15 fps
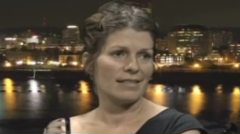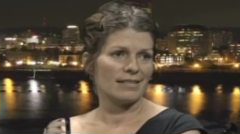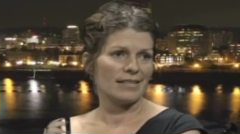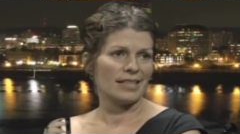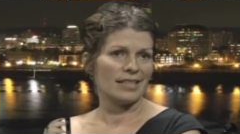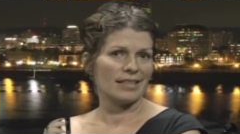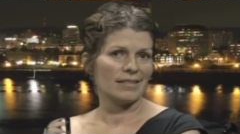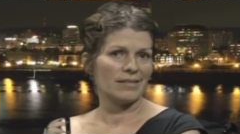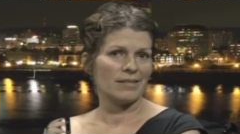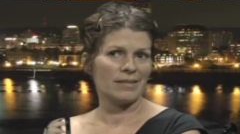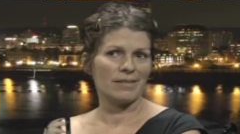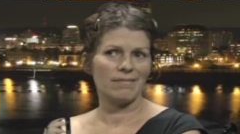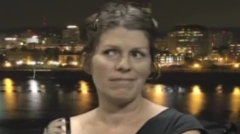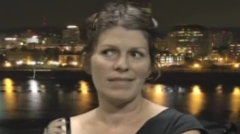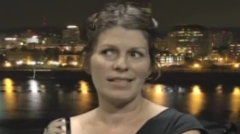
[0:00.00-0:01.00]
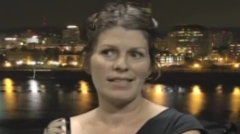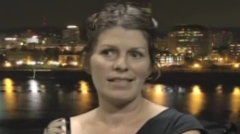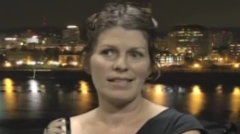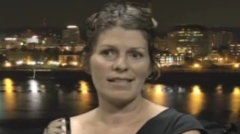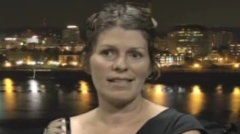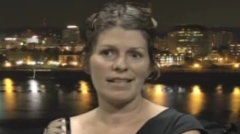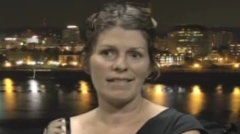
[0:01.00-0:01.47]
that this
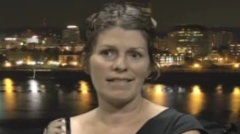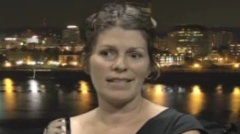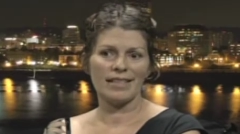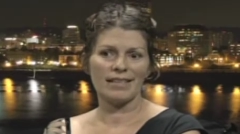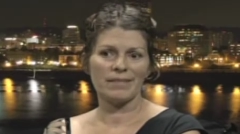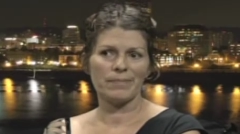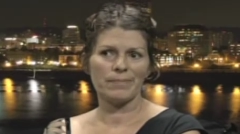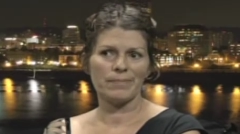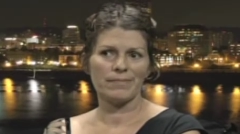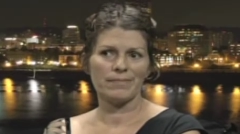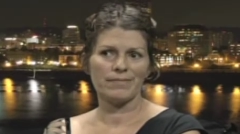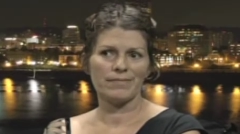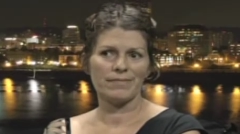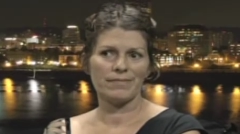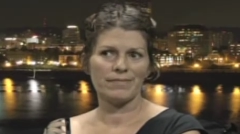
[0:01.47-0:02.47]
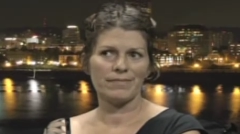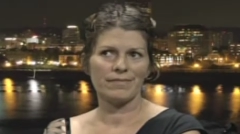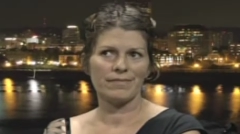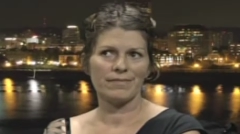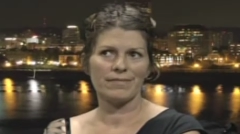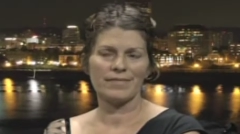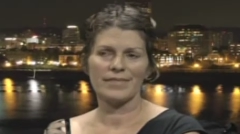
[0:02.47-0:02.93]
is, I think,
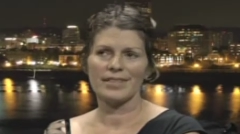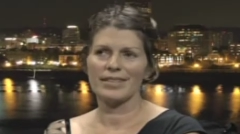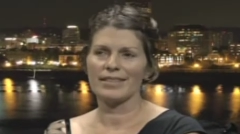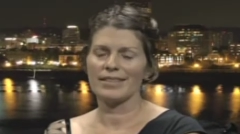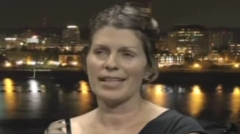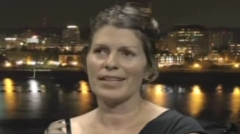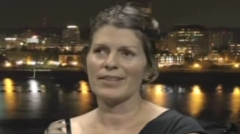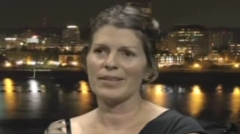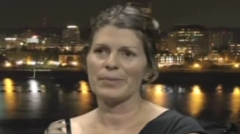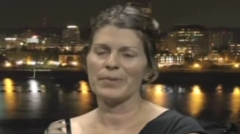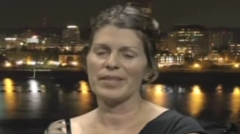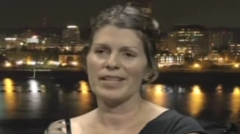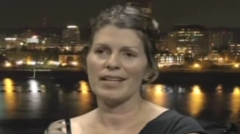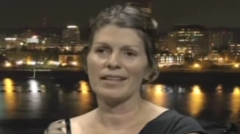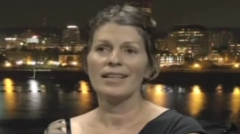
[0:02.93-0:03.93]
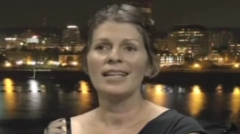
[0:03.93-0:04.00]
oh, how do I put that?